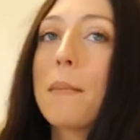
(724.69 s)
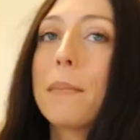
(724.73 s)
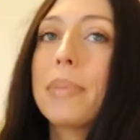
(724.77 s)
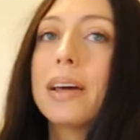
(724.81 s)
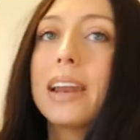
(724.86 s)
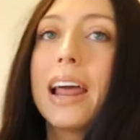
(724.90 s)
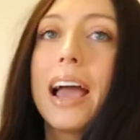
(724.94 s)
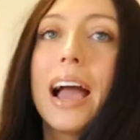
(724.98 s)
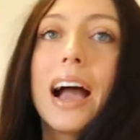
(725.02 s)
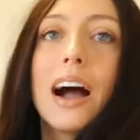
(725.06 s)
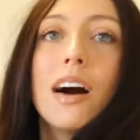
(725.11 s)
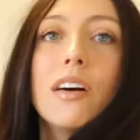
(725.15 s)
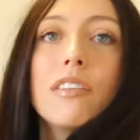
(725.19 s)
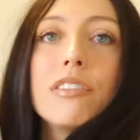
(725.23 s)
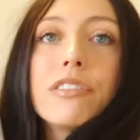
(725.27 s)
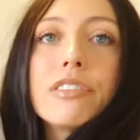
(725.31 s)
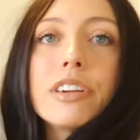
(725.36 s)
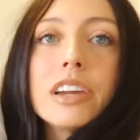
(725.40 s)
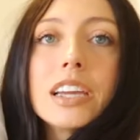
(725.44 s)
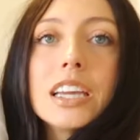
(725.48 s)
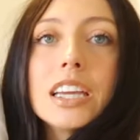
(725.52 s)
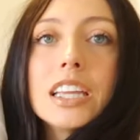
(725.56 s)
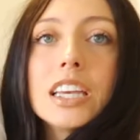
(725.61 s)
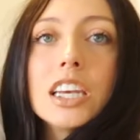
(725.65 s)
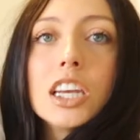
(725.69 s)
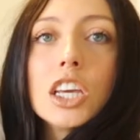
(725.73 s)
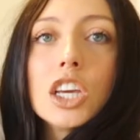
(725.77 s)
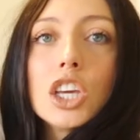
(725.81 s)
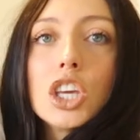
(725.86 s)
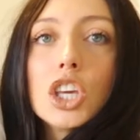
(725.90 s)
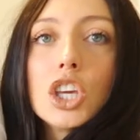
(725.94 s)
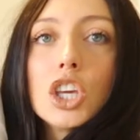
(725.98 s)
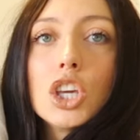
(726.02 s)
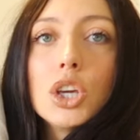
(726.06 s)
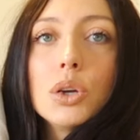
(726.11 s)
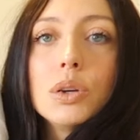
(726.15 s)
But how
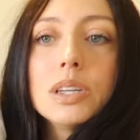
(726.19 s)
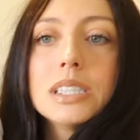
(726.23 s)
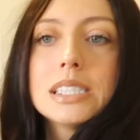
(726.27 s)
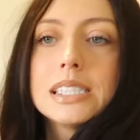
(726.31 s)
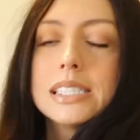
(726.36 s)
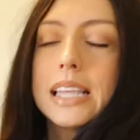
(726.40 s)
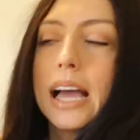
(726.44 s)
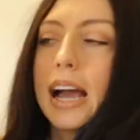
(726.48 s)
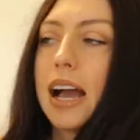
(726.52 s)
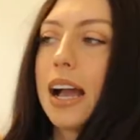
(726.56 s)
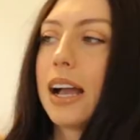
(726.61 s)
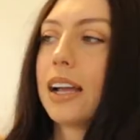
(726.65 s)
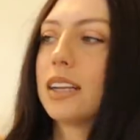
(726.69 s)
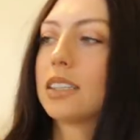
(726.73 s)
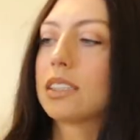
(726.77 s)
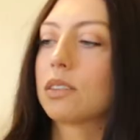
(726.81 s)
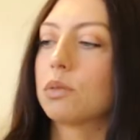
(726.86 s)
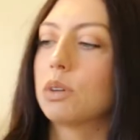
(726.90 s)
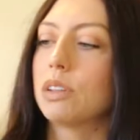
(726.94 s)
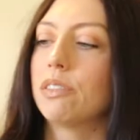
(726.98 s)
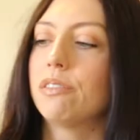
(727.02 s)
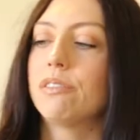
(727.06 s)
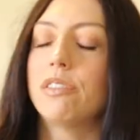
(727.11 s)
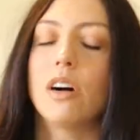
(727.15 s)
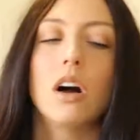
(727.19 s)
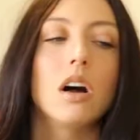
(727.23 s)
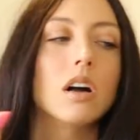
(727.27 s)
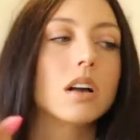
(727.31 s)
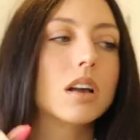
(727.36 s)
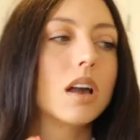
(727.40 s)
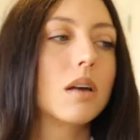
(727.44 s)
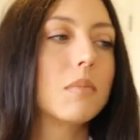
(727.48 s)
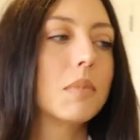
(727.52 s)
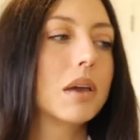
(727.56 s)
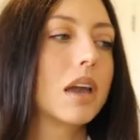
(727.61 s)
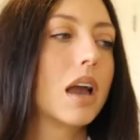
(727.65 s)
freaking cute is that? With
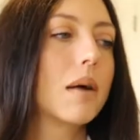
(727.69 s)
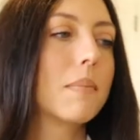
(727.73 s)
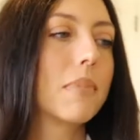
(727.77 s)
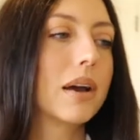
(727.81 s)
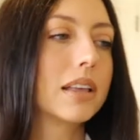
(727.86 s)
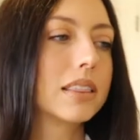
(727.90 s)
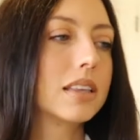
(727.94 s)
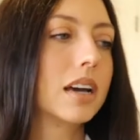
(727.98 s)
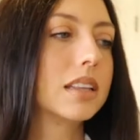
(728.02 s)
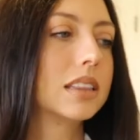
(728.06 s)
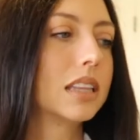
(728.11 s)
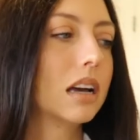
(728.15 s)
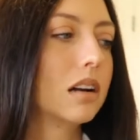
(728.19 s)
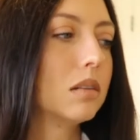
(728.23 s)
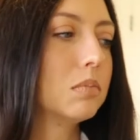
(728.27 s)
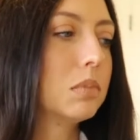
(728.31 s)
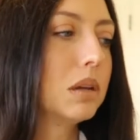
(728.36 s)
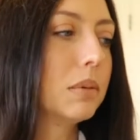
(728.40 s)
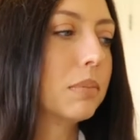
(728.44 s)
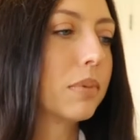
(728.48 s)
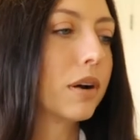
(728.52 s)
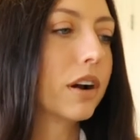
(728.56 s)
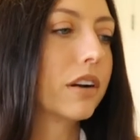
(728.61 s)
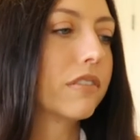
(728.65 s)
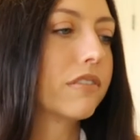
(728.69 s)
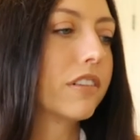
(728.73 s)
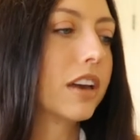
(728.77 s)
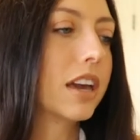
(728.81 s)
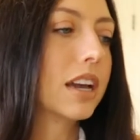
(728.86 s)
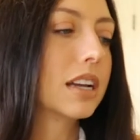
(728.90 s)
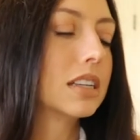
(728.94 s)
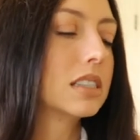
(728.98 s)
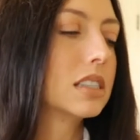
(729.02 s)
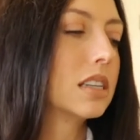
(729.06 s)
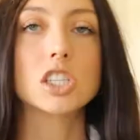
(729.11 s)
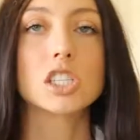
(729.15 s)
fall coming up, I thought that would be
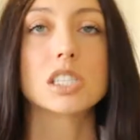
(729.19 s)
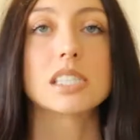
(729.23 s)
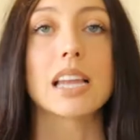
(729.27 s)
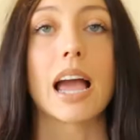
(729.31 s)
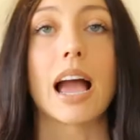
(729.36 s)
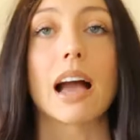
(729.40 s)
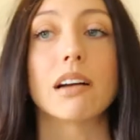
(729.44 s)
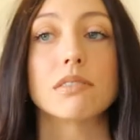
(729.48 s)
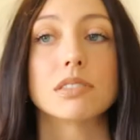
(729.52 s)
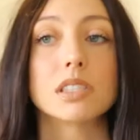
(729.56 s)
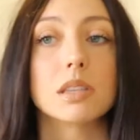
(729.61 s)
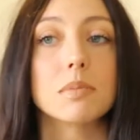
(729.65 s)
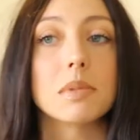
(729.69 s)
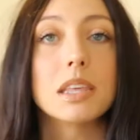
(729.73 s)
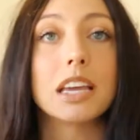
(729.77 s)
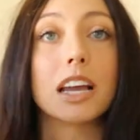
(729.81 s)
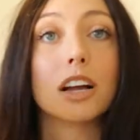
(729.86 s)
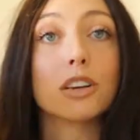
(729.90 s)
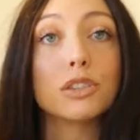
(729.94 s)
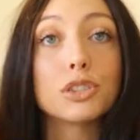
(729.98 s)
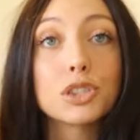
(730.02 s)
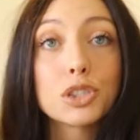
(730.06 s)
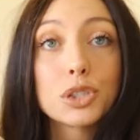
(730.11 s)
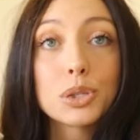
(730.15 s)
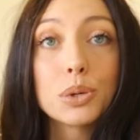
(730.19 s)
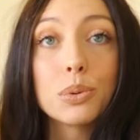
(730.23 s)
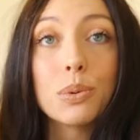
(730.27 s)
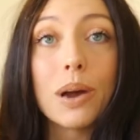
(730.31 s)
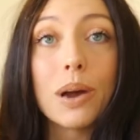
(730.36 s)
perfect just to have something else to